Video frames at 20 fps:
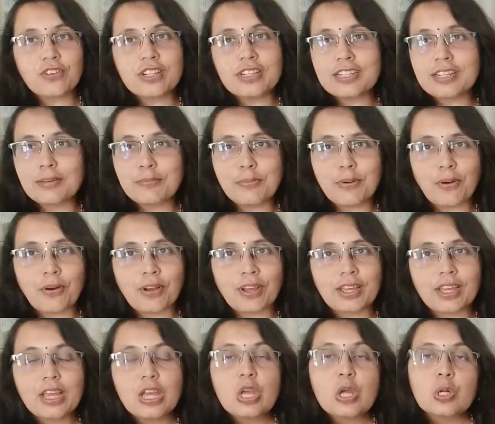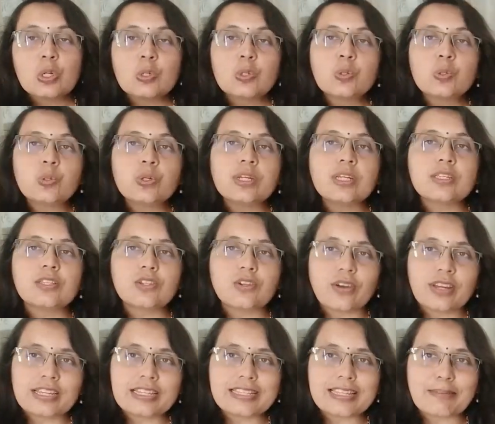a little boy who is
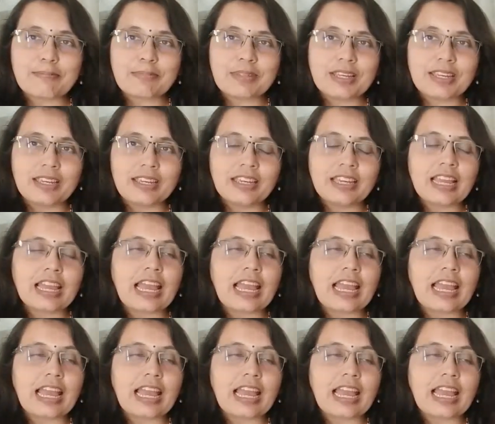drawing something